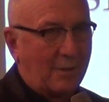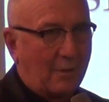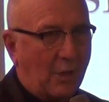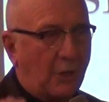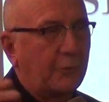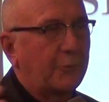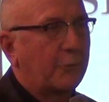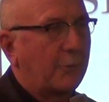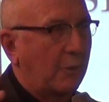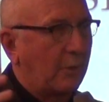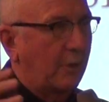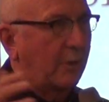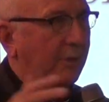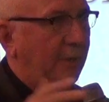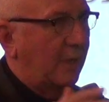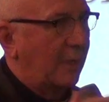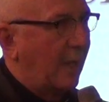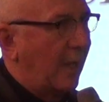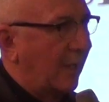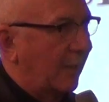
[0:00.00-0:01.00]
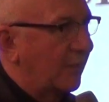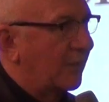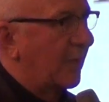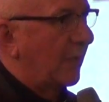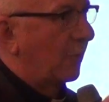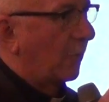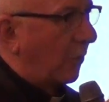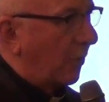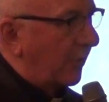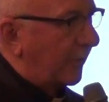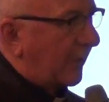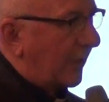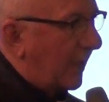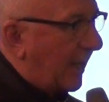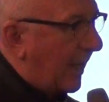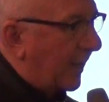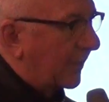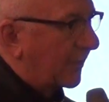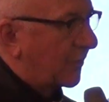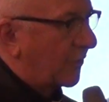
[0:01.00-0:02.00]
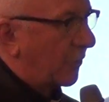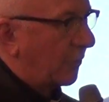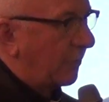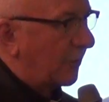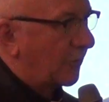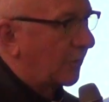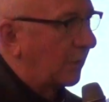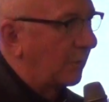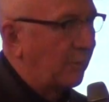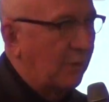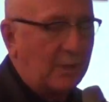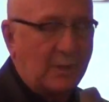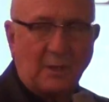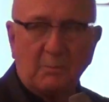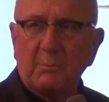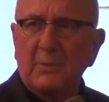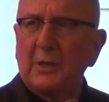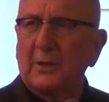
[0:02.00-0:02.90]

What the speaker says: ultra-Orthodox and Orthodox Jewish community,